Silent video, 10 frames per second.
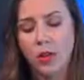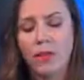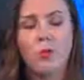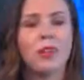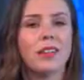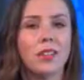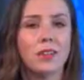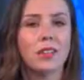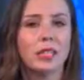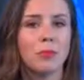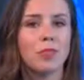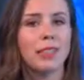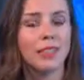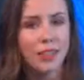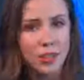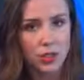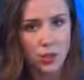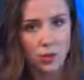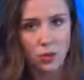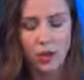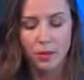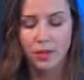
that we never seem to get to